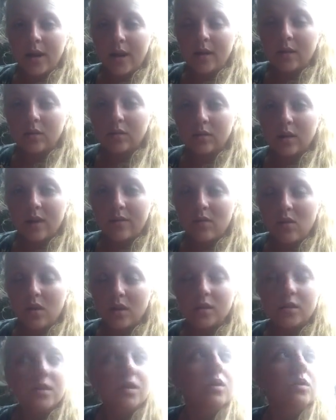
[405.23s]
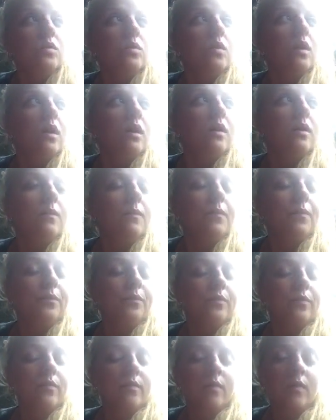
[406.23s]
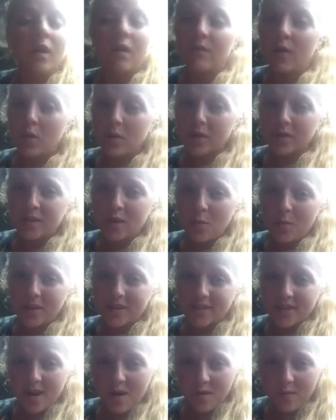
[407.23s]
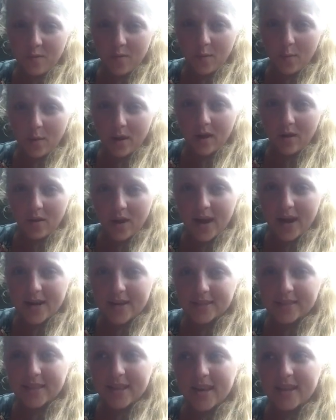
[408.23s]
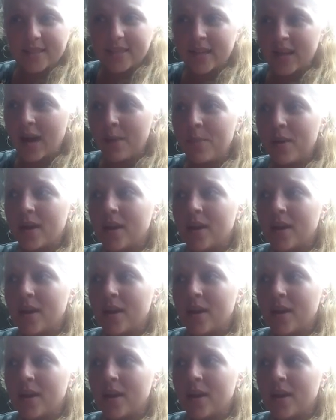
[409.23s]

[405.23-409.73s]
now I've got to focus on myself for a while, guys. Listen, I've